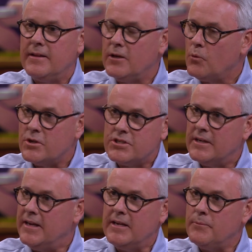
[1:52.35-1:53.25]
there
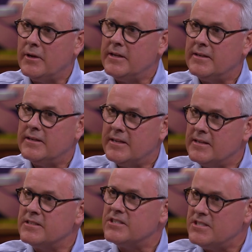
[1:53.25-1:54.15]
wasn't anybody that
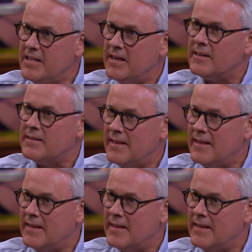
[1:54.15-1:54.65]
didn't see it